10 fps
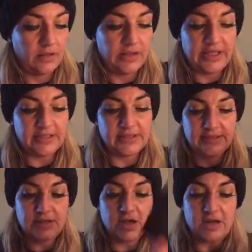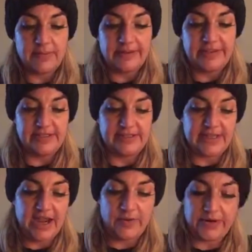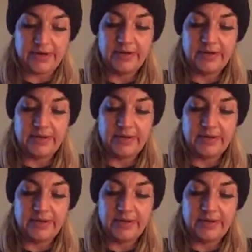Let's talk about this Tower.